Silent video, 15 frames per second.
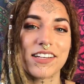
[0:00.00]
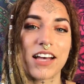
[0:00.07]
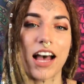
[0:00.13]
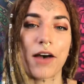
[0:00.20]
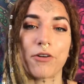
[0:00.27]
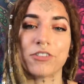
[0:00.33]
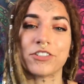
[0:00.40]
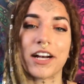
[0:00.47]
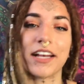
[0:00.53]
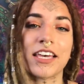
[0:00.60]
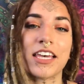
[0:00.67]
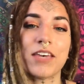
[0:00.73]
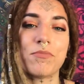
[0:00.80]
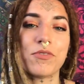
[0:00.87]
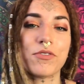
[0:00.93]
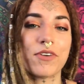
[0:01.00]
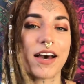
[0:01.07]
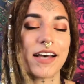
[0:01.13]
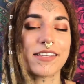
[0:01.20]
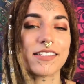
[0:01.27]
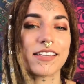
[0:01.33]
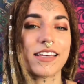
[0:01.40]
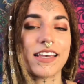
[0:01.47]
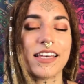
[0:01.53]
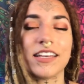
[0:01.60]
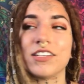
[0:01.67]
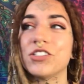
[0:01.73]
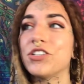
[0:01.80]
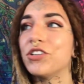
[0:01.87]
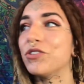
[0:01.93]
I will try to keep you guys
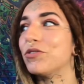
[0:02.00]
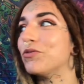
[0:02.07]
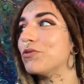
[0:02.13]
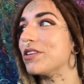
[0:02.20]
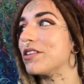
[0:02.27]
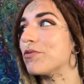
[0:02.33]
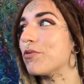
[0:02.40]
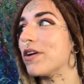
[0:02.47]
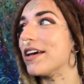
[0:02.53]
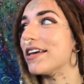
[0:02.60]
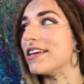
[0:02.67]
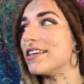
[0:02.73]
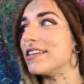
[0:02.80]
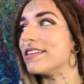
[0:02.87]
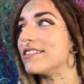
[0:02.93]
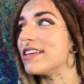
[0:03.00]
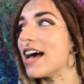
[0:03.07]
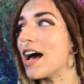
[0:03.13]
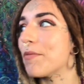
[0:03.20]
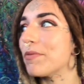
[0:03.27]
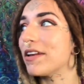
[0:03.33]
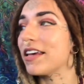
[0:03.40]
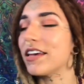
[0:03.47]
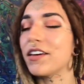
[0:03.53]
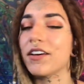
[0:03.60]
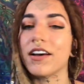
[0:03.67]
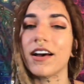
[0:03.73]
in tune with what is happening.